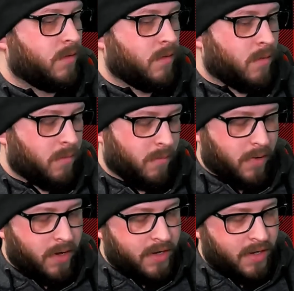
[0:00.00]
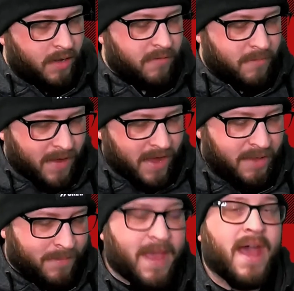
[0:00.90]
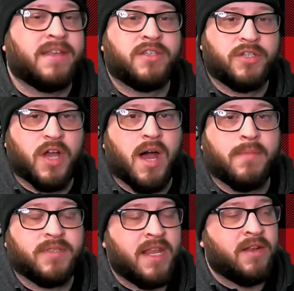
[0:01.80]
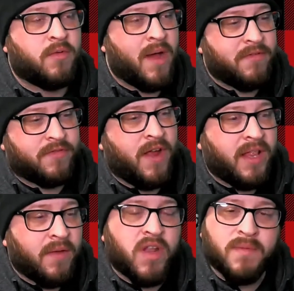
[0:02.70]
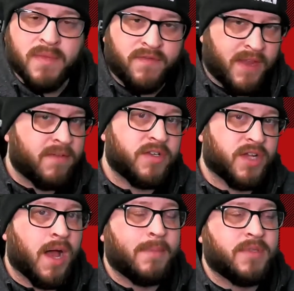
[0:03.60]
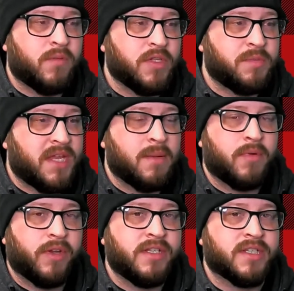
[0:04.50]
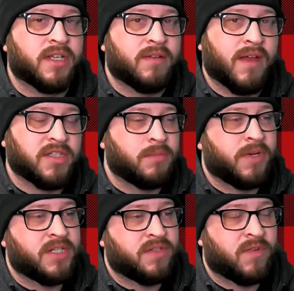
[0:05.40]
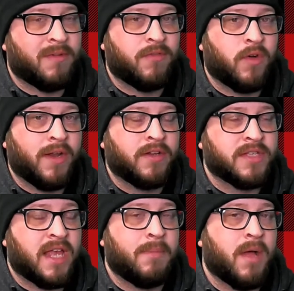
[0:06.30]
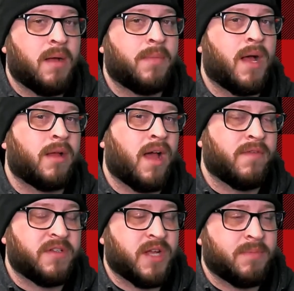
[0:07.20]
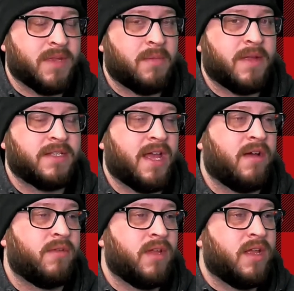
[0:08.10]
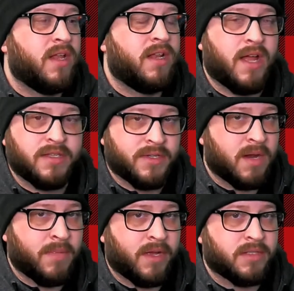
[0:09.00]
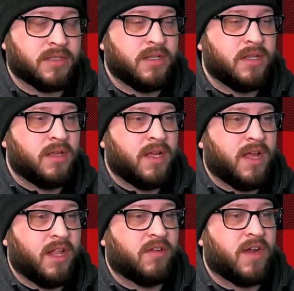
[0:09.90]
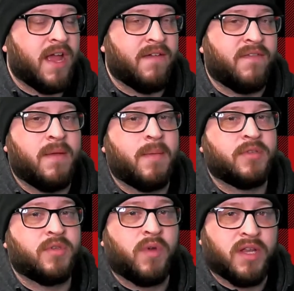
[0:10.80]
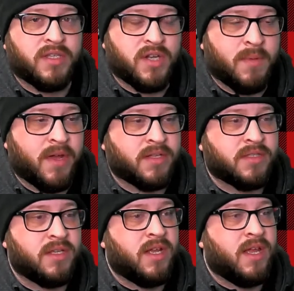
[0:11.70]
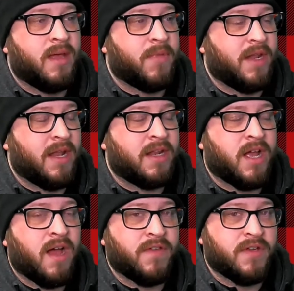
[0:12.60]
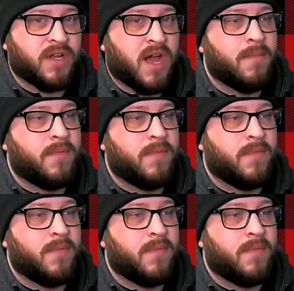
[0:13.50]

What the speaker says: One of my past jobs, and quite frankly, one of my favorite jobs, was being a barista. I was a barista for about 4 years at a mom-and-pop coffee shop down in my town, not Starbucks. However, I have family members who work at Starbucks, but at a coffee shop,